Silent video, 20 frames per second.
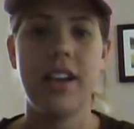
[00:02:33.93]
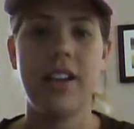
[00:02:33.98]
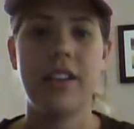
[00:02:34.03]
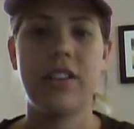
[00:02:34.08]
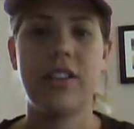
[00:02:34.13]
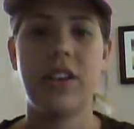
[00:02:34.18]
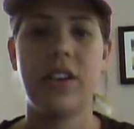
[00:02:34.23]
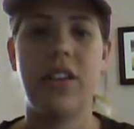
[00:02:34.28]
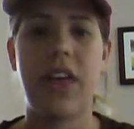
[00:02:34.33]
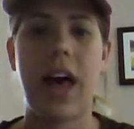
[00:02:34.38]

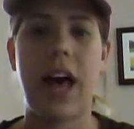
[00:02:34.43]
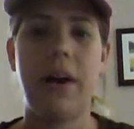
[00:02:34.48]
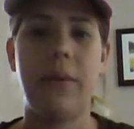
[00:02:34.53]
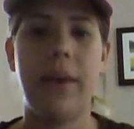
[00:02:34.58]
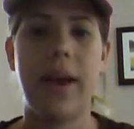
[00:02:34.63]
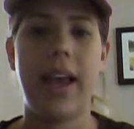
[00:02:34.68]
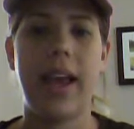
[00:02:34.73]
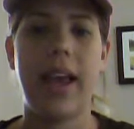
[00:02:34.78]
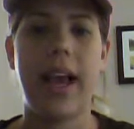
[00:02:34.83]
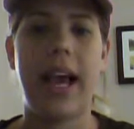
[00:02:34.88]
so that
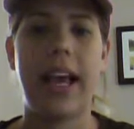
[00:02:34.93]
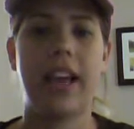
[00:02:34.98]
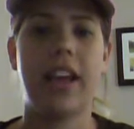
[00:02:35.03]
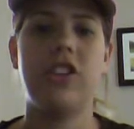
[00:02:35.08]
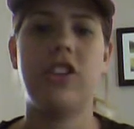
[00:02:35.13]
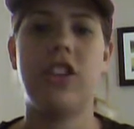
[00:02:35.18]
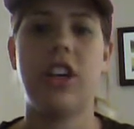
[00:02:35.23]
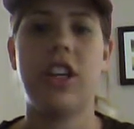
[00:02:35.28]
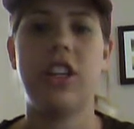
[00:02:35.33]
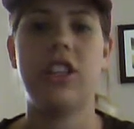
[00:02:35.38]
way I
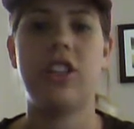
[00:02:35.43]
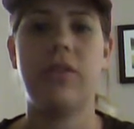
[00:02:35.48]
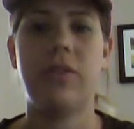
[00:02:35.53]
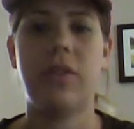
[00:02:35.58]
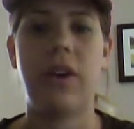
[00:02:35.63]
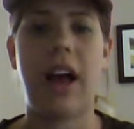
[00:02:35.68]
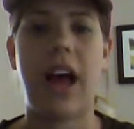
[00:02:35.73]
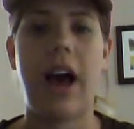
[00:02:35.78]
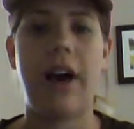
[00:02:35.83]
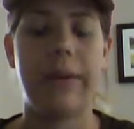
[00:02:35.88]
can judge
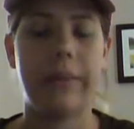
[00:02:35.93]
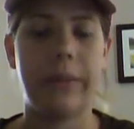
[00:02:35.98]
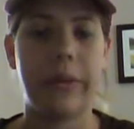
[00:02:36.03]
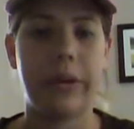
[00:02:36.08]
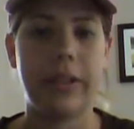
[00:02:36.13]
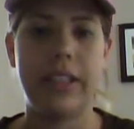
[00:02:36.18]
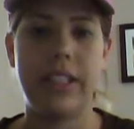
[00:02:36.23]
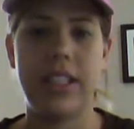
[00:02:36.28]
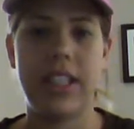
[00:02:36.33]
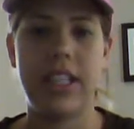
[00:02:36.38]
how I'm
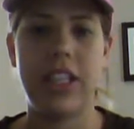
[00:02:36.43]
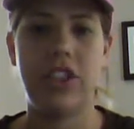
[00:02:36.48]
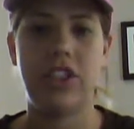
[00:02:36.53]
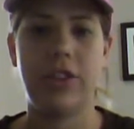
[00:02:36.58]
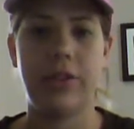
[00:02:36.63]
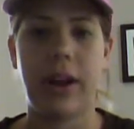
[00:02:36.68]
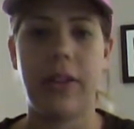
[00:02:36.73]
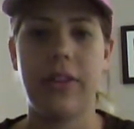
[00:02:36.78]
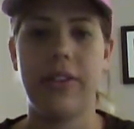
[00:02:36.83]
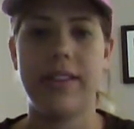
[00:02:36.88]
going to teach
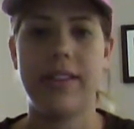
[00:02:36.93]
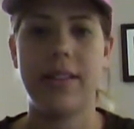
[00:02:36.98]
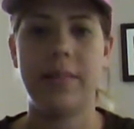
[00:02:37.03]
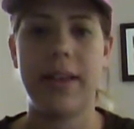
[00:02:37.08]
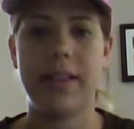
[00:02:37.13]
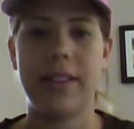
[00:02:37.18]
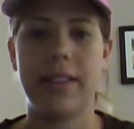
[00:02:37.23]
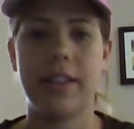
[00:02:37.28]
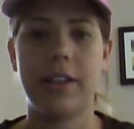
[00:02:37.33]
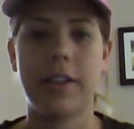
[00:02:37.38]
throughout the
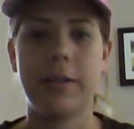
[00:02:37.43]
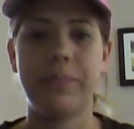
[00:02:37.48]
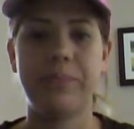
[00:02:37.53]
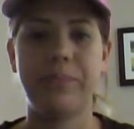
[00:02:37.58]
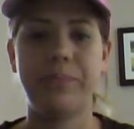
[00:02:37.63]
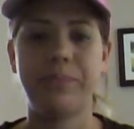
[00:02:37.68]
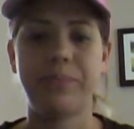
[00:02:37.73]
semester.